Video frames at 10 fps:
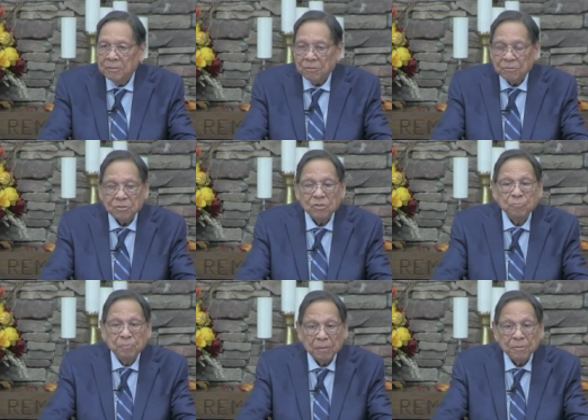So this
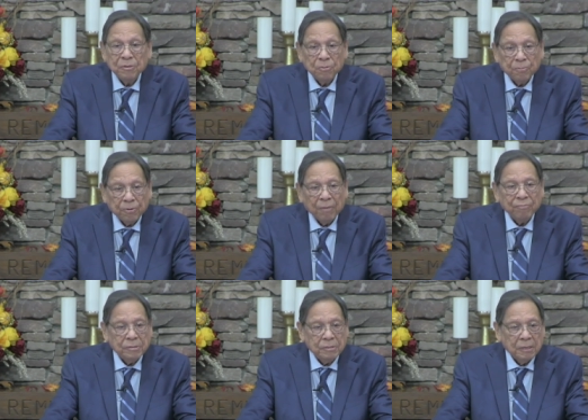is biblical
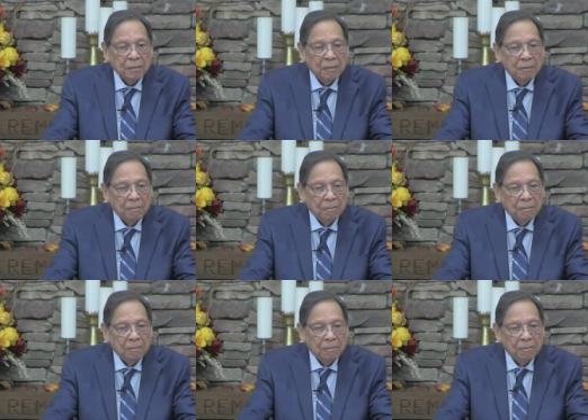prophecy